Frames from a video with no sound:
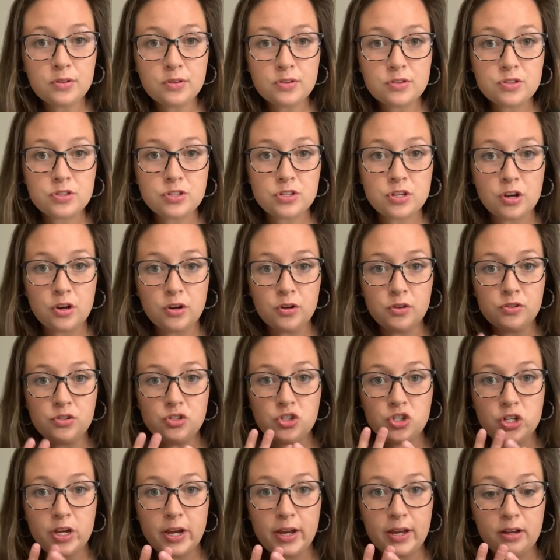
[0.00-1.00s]
so
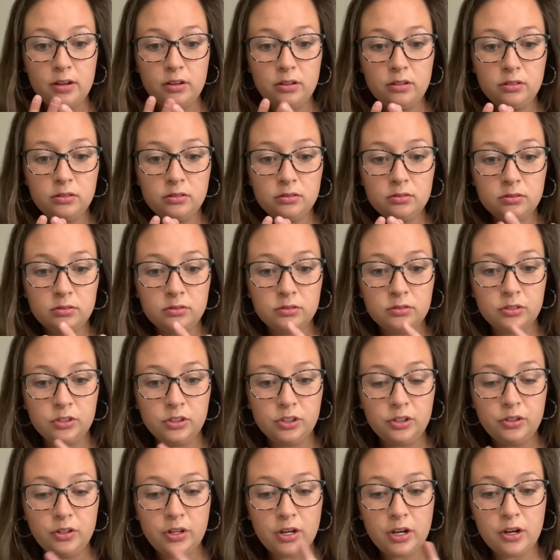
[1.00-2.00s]
jail,
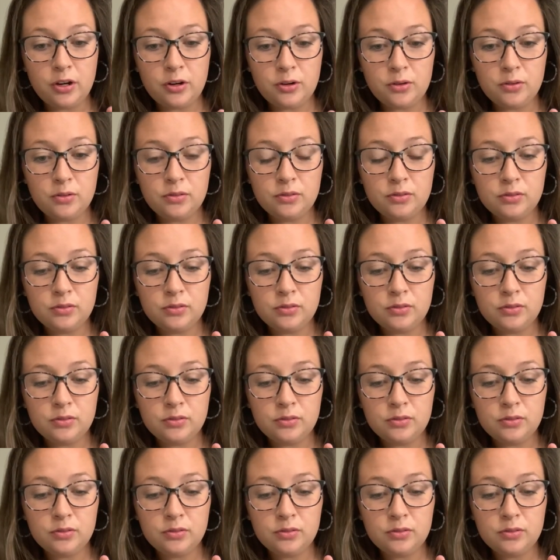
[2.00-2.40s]
you go.